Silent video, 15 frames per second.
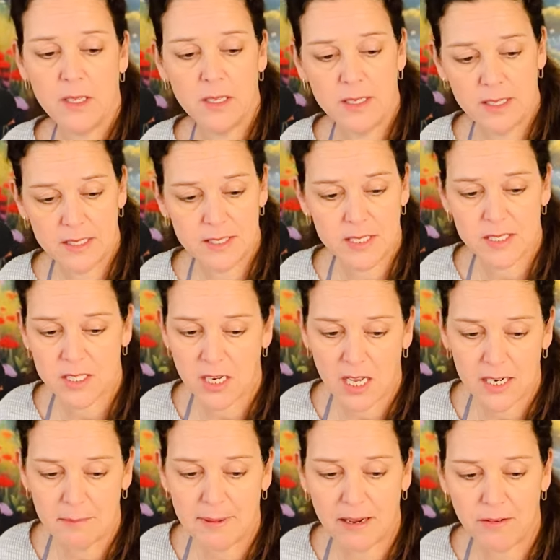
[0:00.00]
It's, it's not
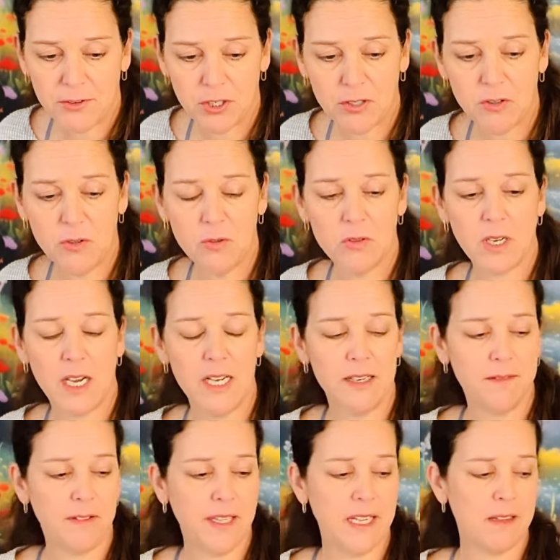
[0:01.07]
about you kind
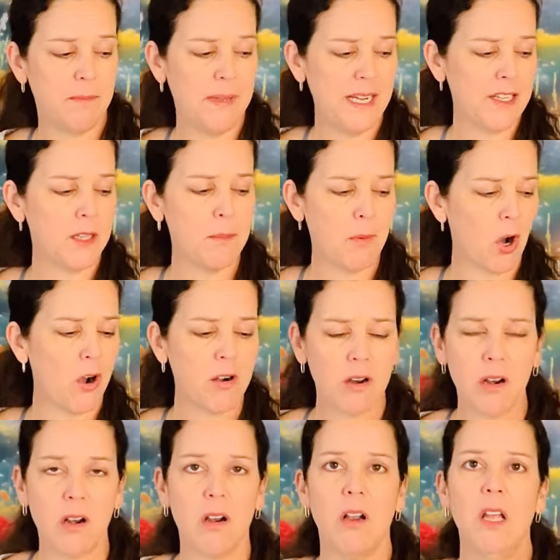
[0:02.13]
of like being the
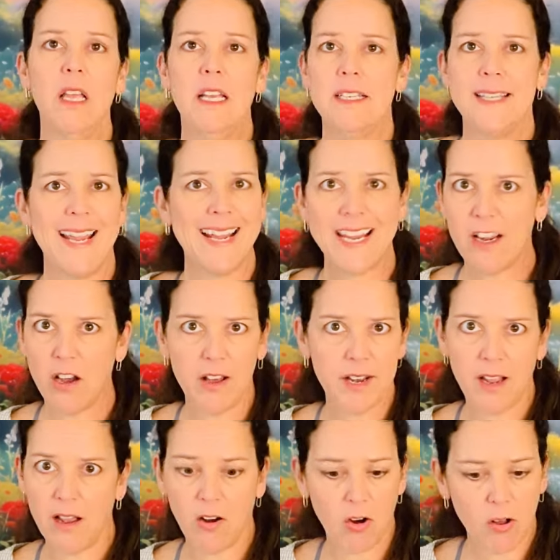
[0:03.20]
martyr, taking on
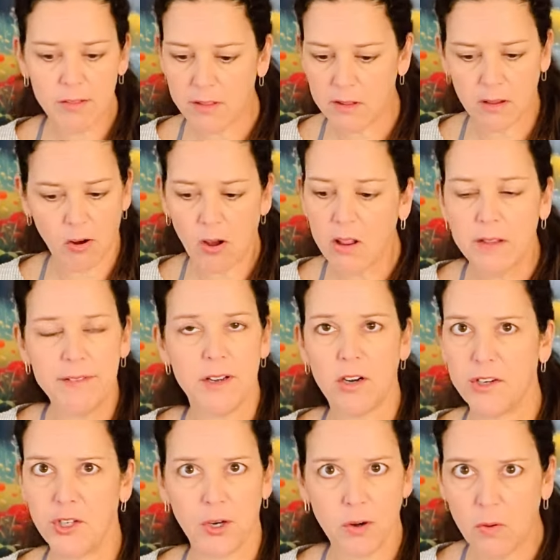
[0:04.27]
all the all of it
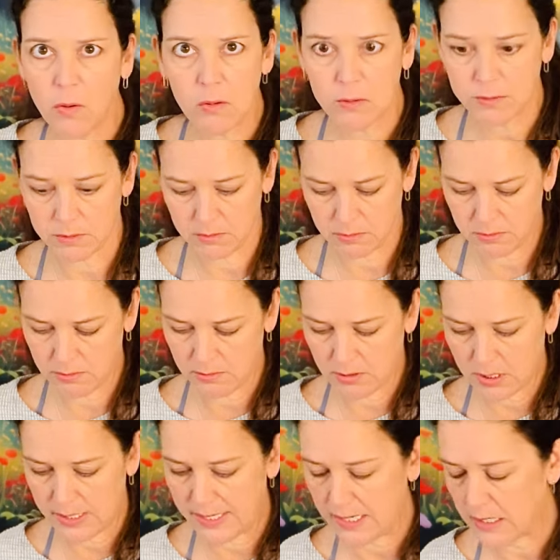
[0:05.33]
on your own.
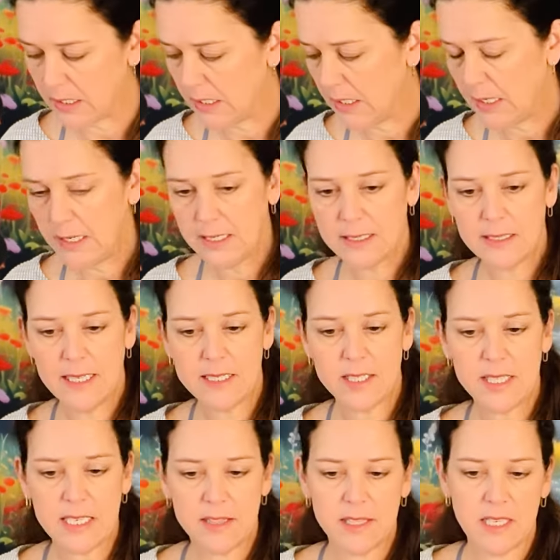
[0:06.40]
Okay, let's
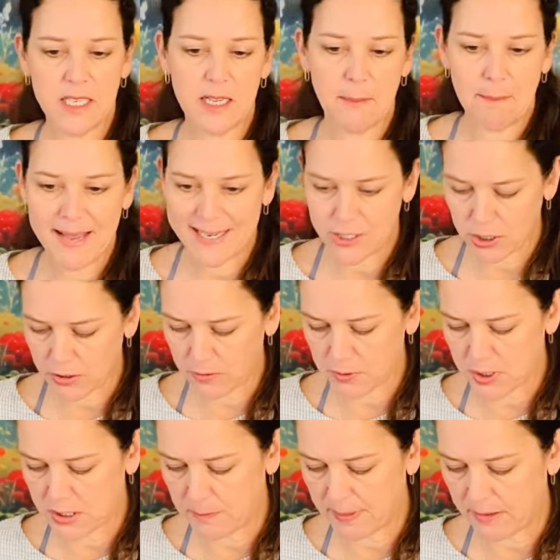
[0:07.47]
get the magical
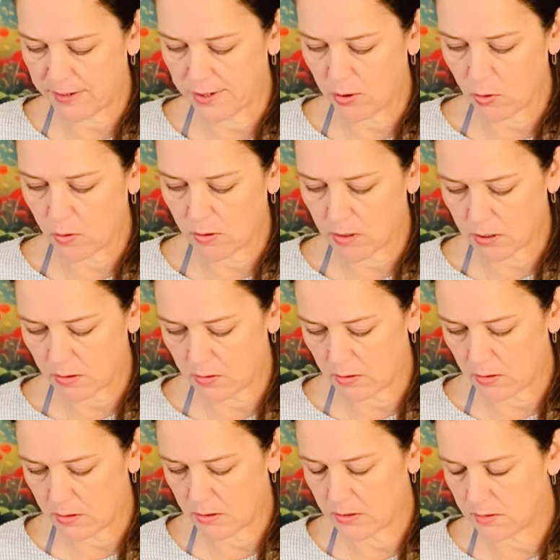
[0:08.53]
spirit oracle.
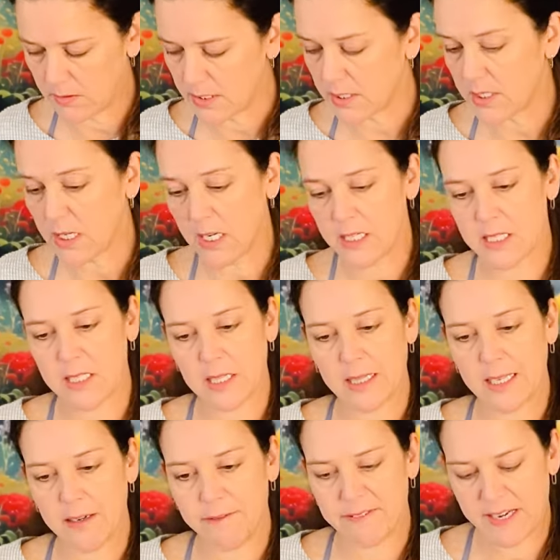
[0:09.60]
This is going to
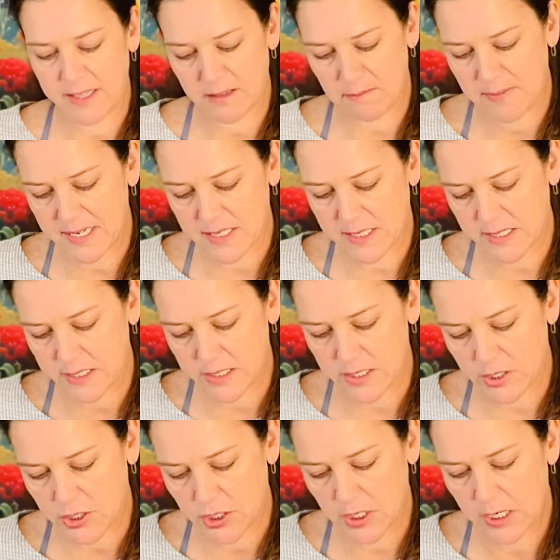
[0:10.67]
solidify the
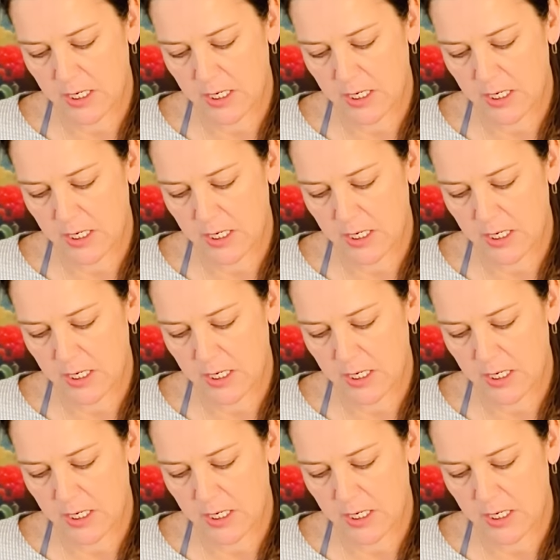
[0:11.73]
message.